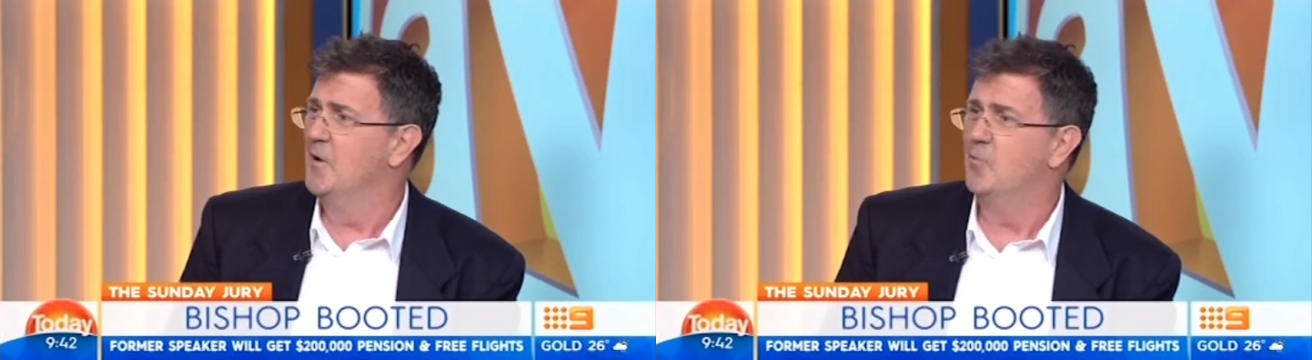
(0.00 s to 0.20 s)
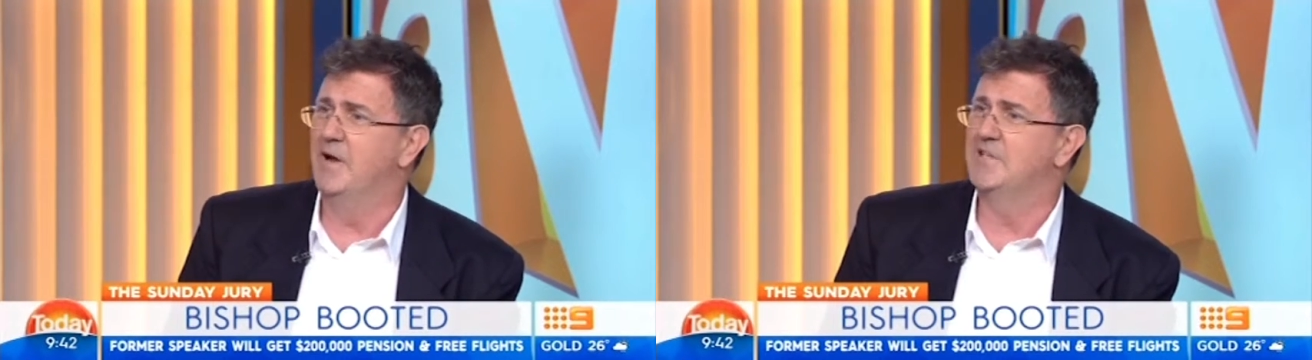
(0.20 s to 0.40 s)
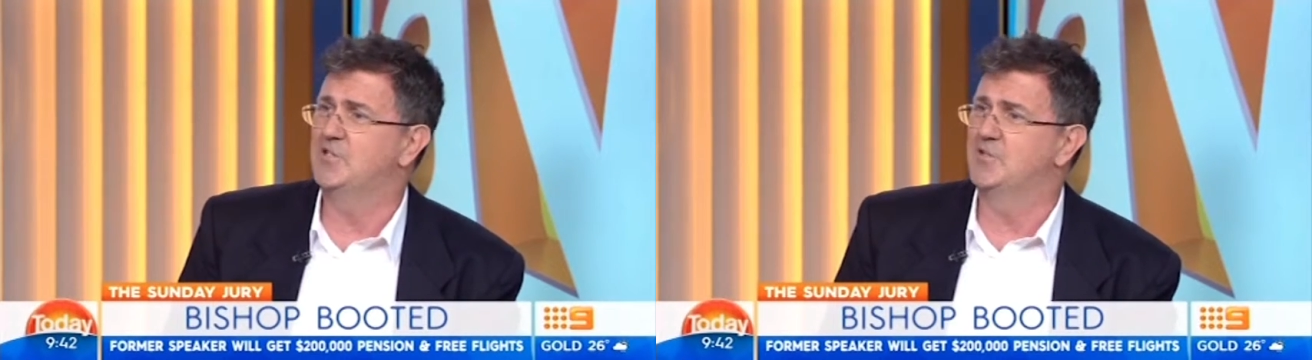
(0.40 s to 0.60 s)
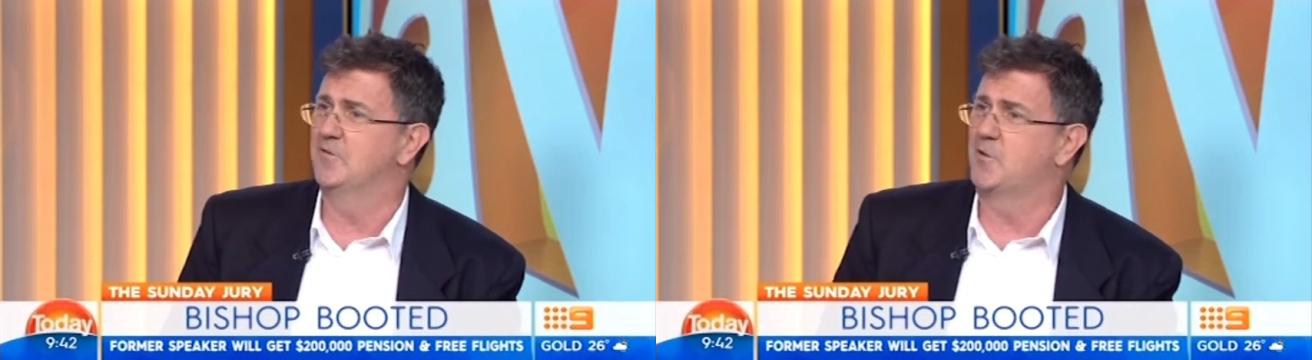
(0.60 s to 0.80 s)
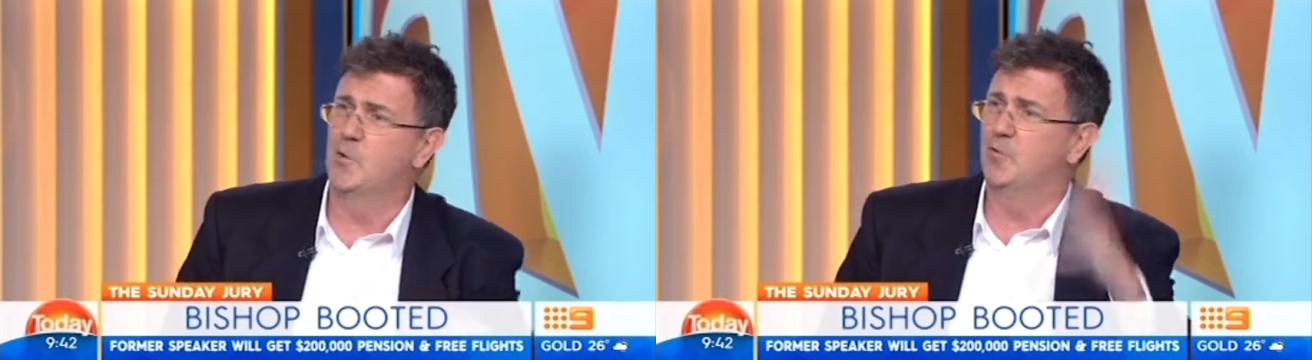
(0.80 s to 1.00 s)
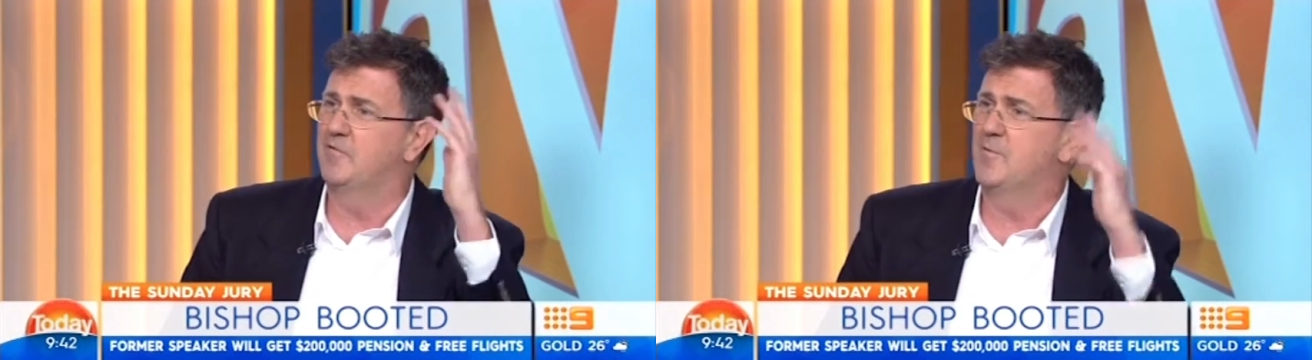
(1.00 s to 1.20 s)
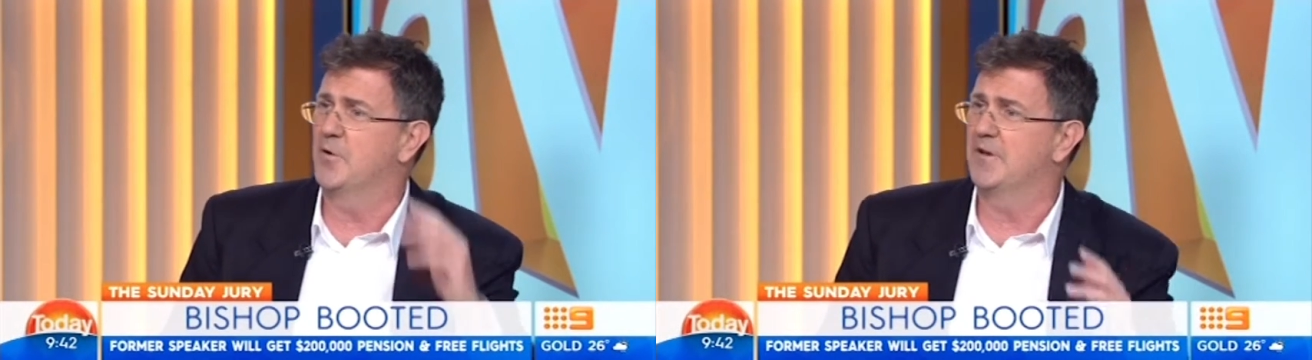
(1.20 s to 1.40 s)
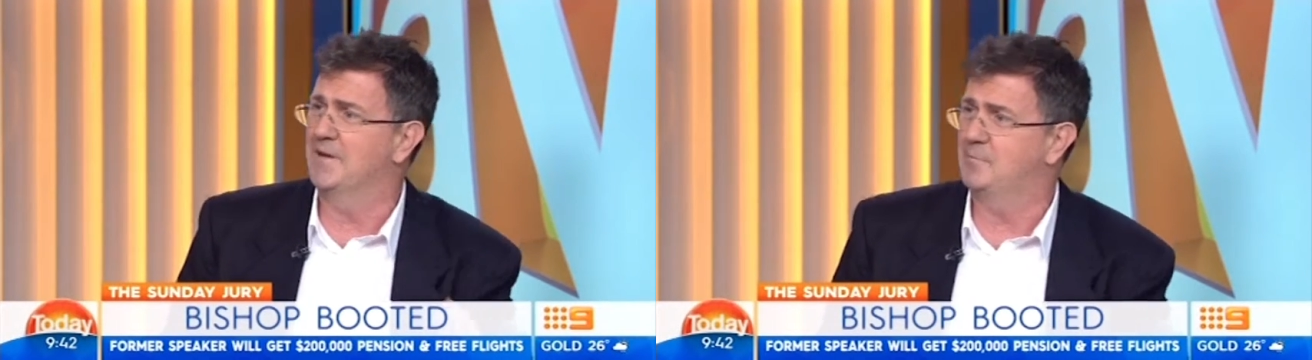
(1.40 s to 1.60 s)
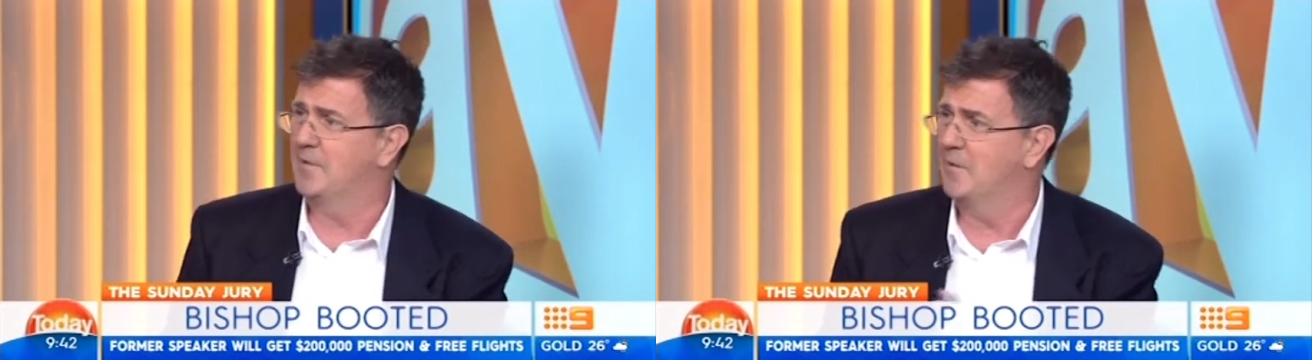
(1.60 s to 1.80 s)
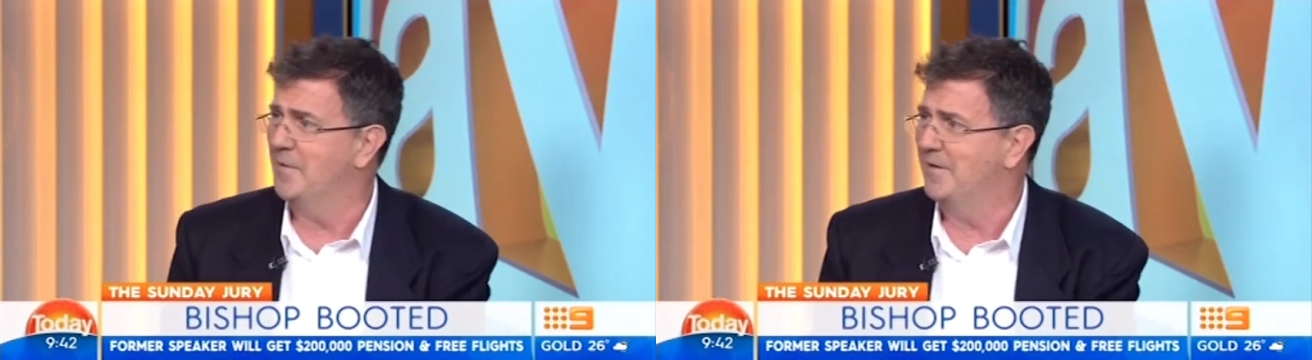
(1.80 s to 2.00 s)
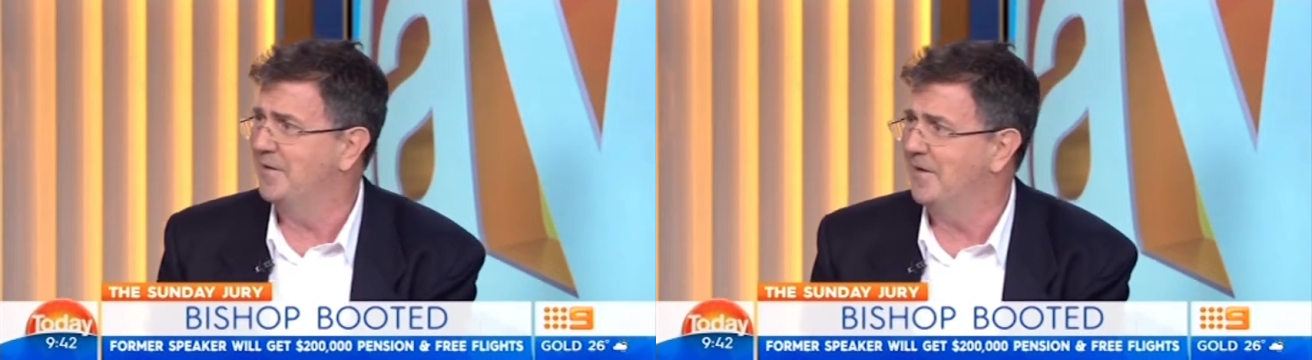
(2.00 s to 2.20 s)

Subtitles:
where she sort of called everybody up, but they were mainly